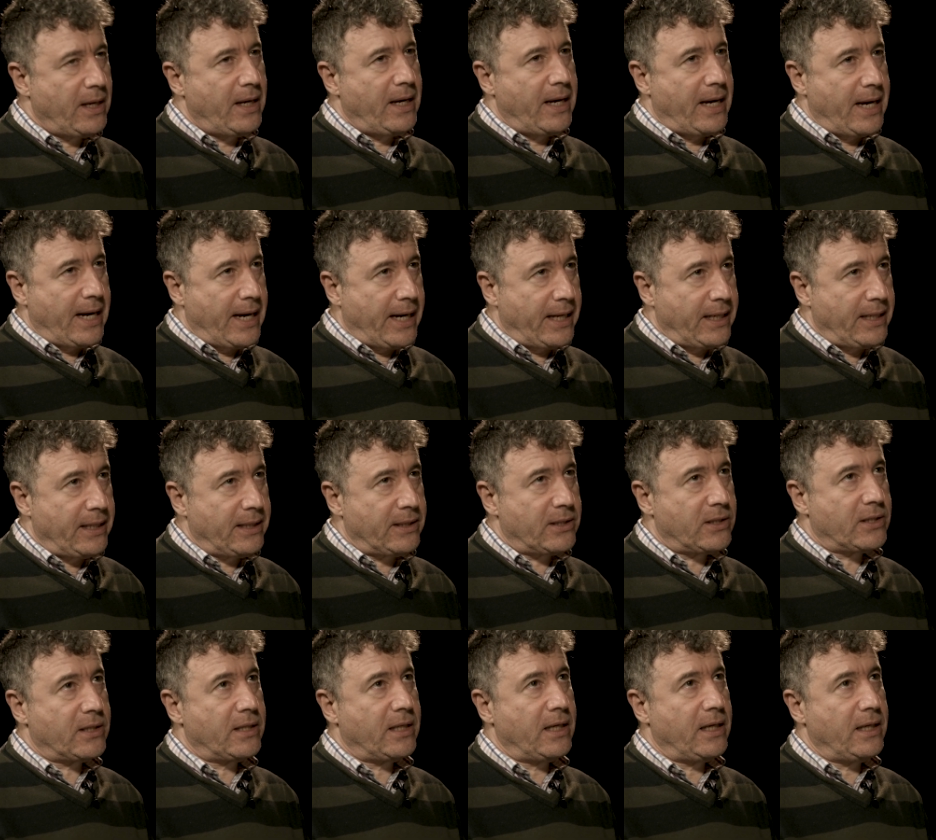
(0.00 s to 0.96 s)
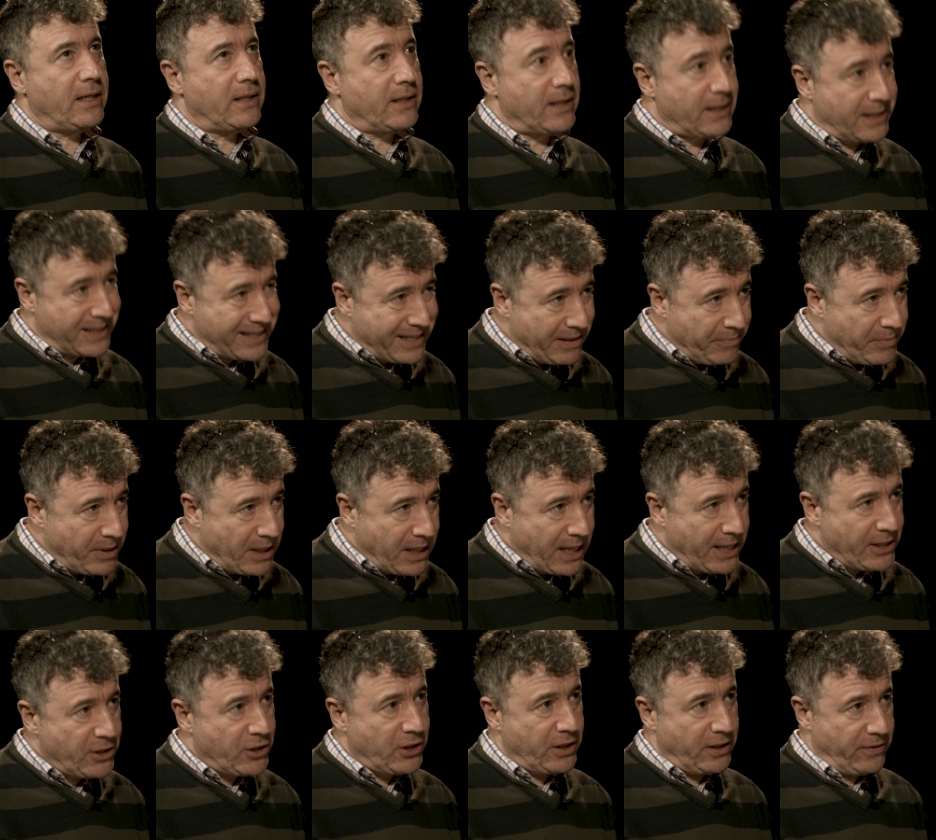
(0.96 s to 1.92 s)
Yeah. And it's the, the
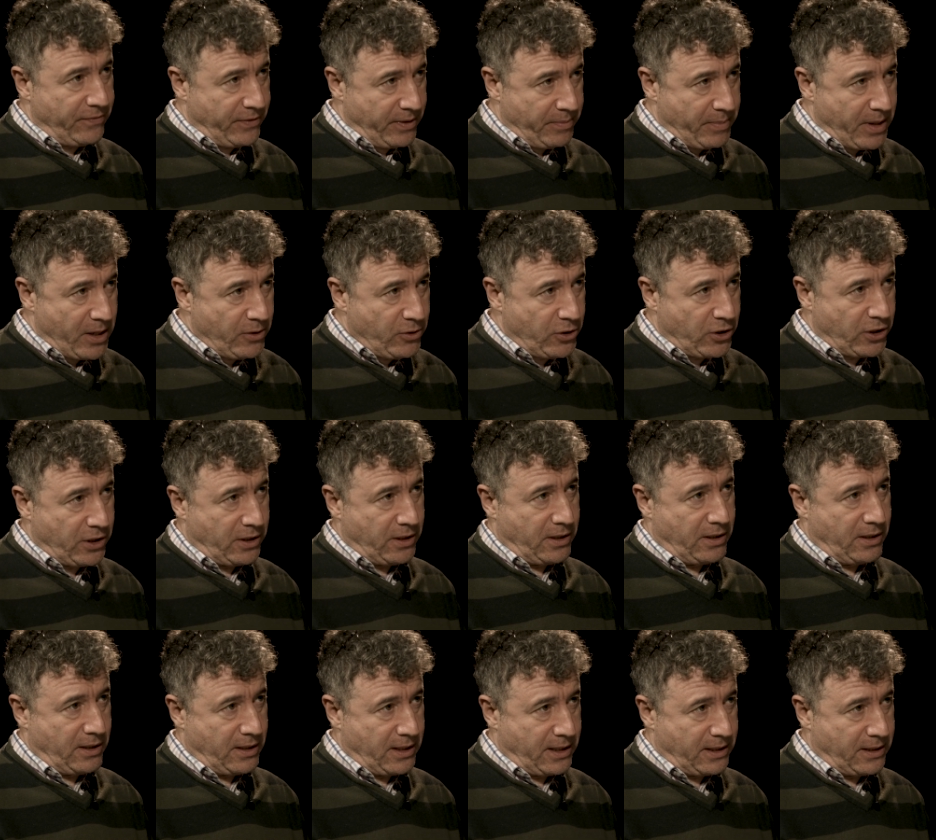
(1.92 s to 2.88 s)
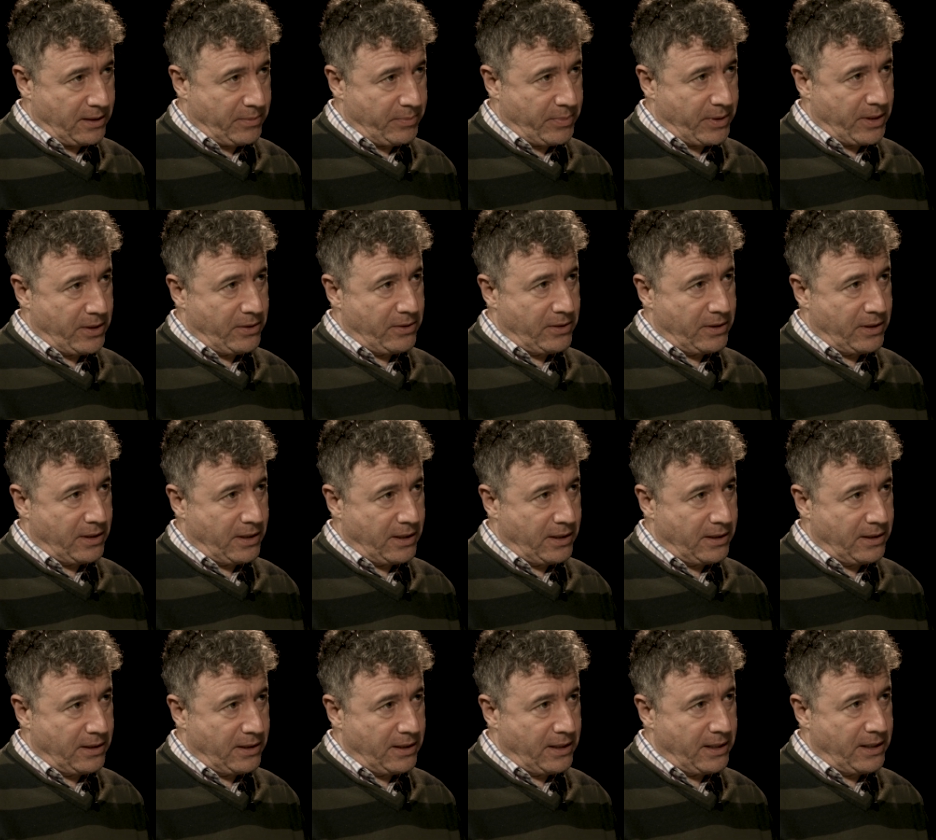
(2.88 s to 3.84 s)
simulation of emotion, I suppose, that
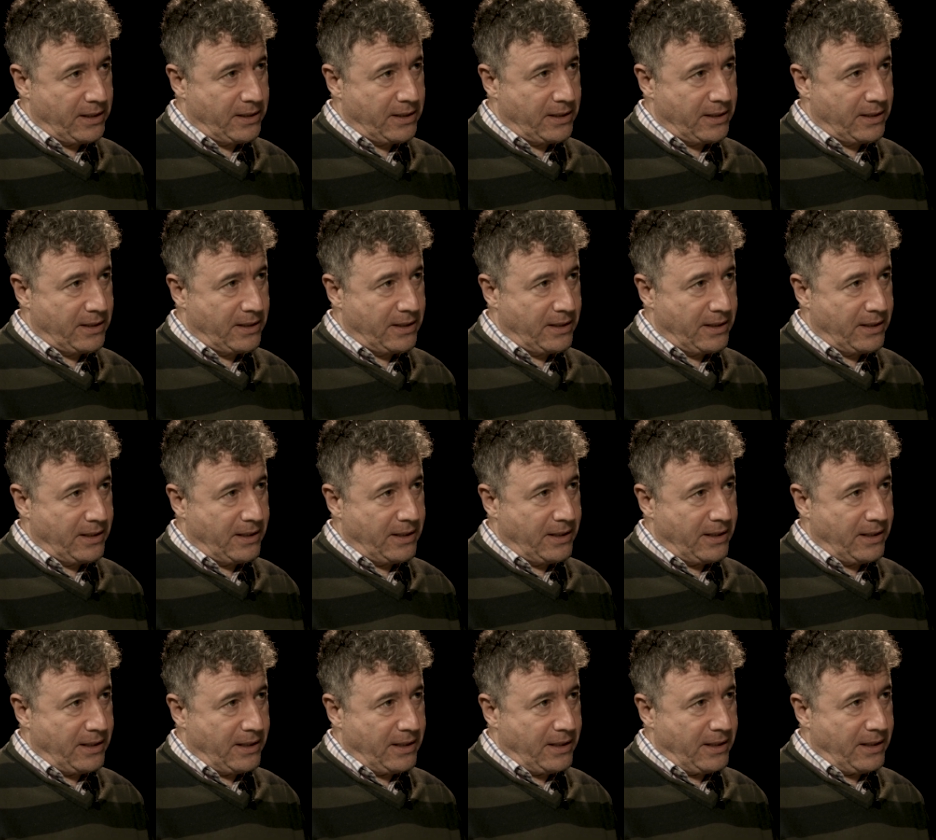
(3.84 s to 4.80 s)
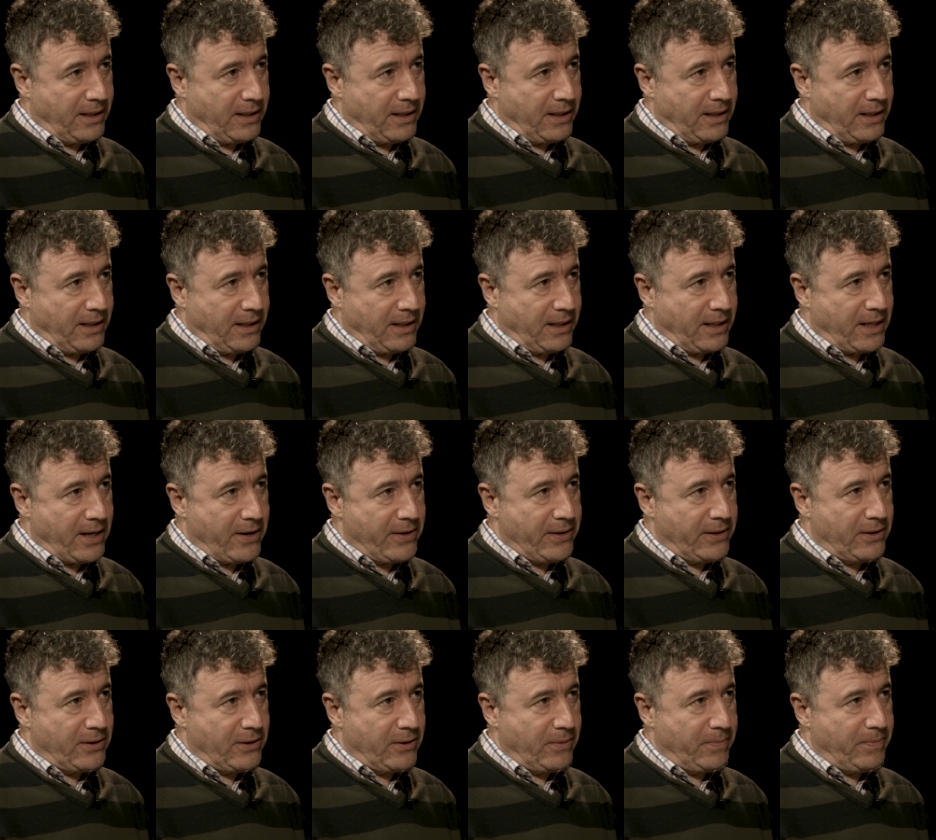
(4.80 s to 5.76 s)
is going
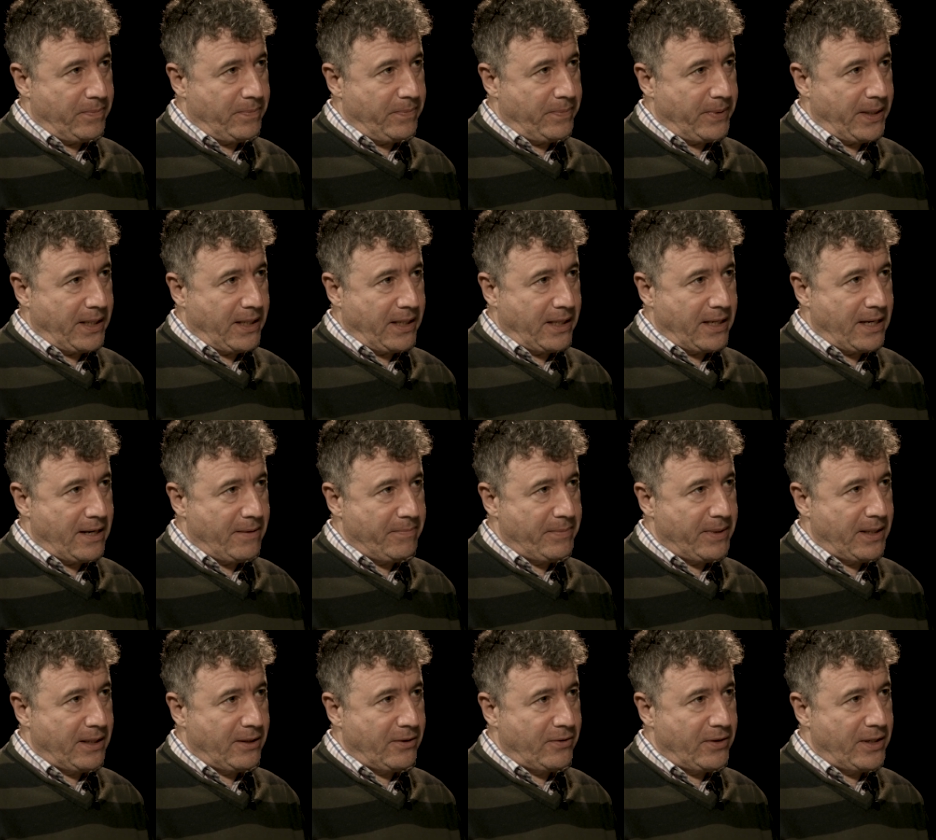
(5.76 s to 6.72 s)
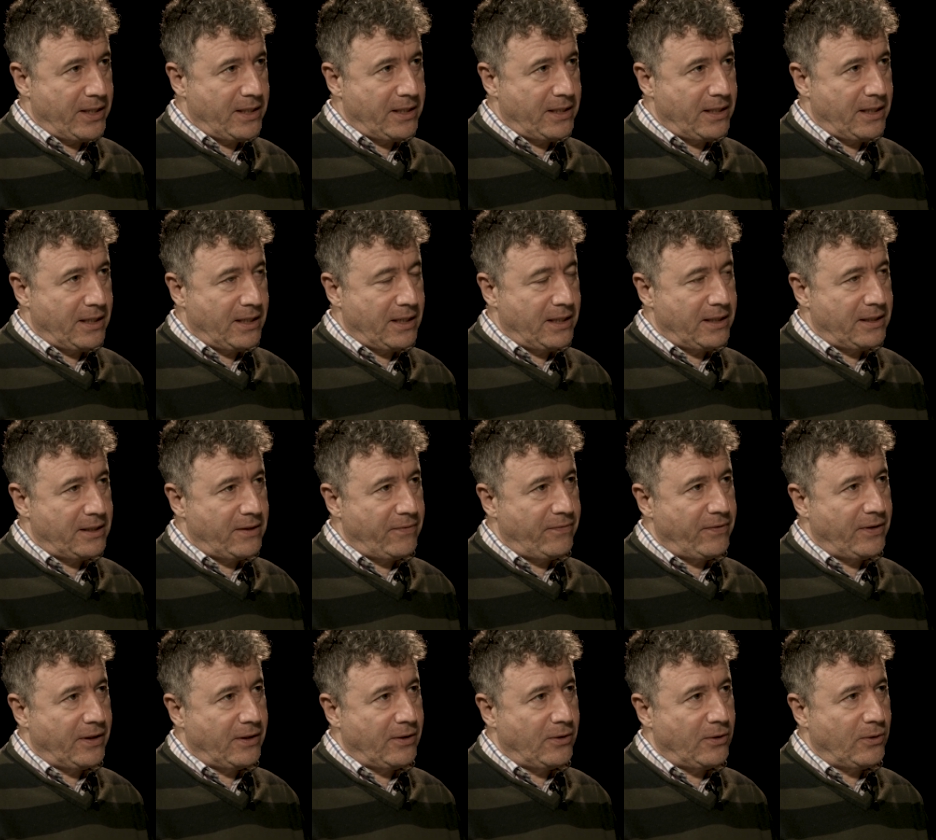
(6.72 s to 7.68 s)
yeah. to become increasingly
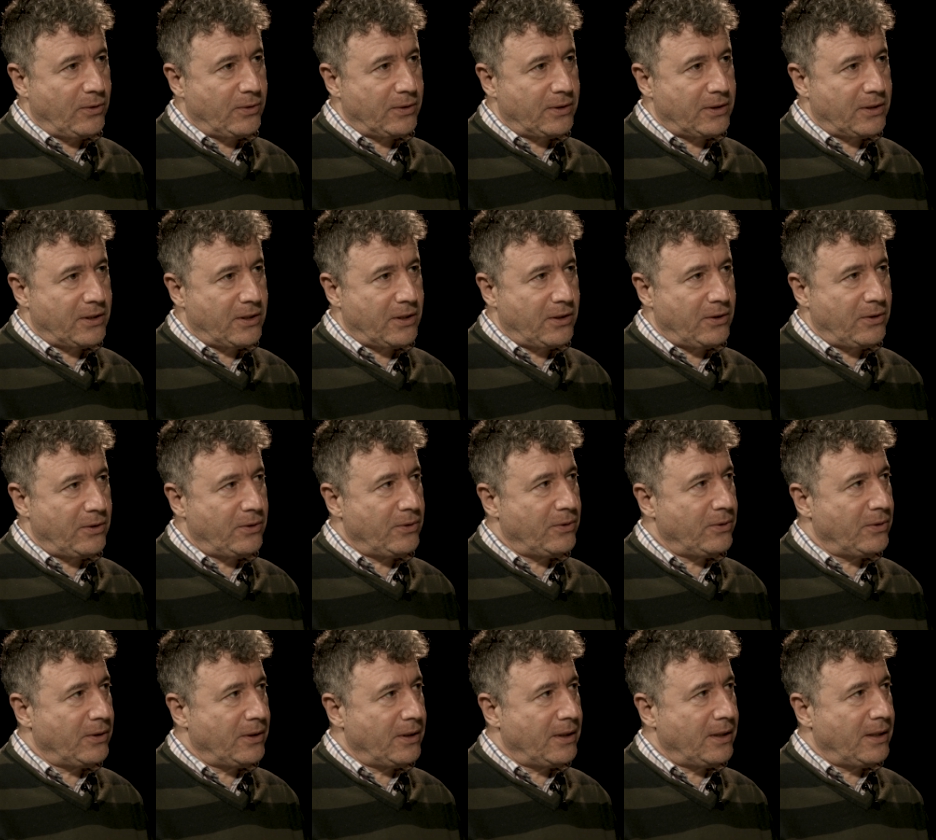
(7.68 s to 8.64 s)
difficult to